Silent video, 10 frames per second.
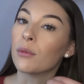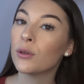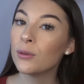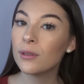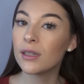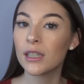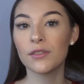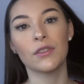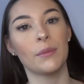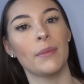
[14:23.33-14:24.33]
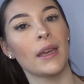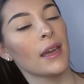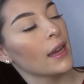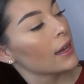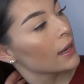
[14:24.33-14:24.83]
cool looks from
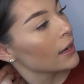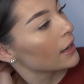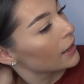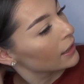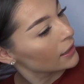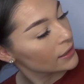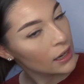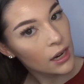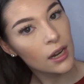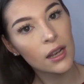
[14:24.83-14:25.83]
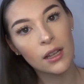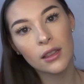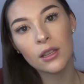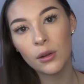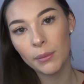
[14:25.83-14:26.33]
me and
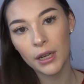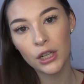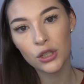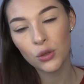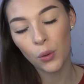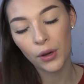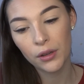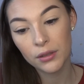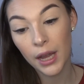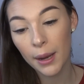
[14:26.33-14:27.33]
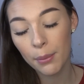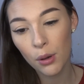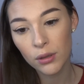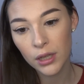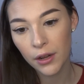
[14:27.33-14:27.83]
little mini tutorials I
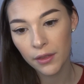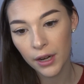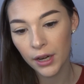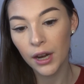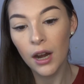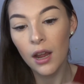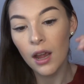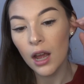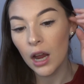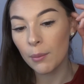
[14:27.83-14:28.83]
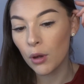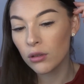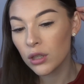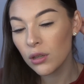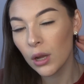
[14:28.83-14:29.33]
post on there. I'm
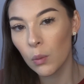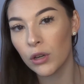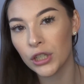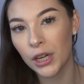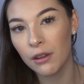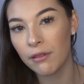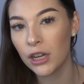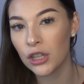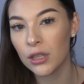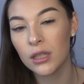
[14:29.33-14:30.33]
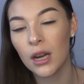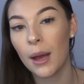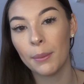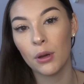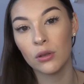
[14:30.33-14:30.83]
also like wondering if I should
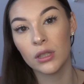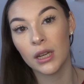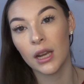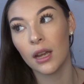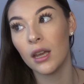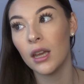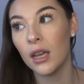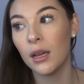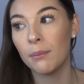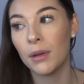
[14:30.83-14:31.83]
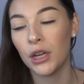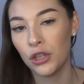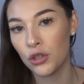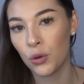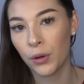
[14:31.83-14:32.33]
stop posting mini
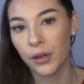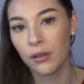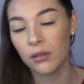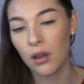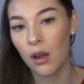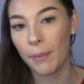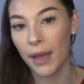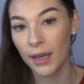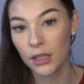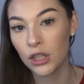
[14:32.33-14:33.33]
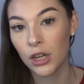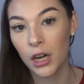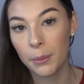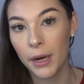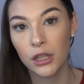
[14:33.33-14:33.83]
tutorials on my
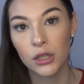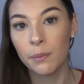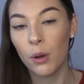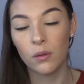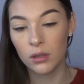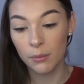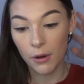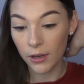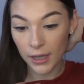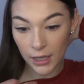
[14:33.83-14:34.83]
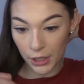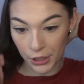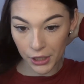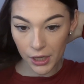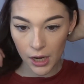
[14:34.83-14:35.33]
Instagram and just post them on
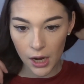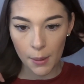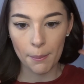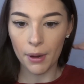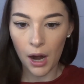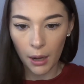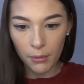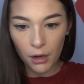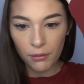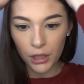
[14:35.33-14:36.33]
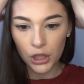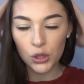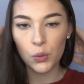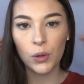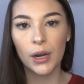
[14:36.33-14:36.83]
here, but I'm not really
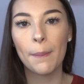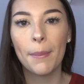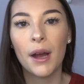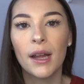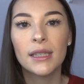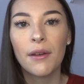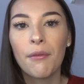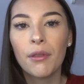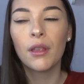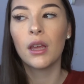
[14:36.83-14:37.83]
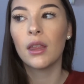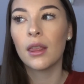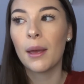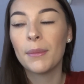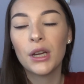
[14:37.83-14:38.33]
sure. But definitely
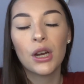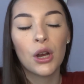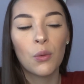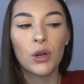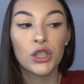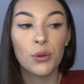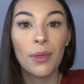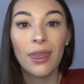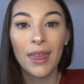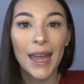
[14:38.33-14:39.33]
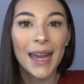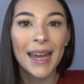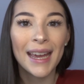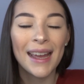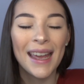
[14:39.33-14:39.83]
let me know what you
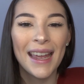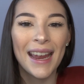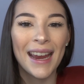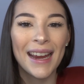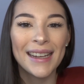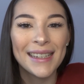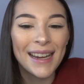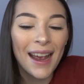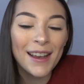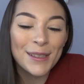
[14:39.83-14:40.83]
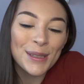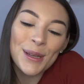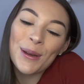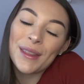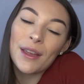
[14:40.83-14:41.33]
think. And yeah,
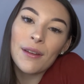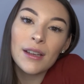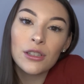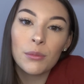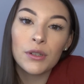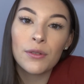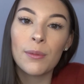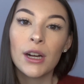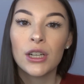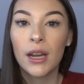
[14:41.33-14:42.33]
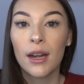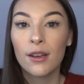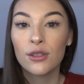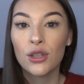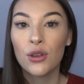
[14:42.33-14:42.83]
so thank you guys so much for watching, and I'll
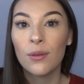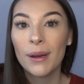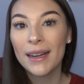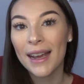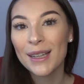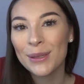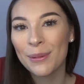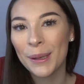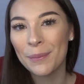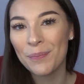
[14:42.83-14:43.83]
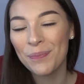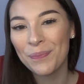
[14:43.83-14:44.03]
see you in my next one.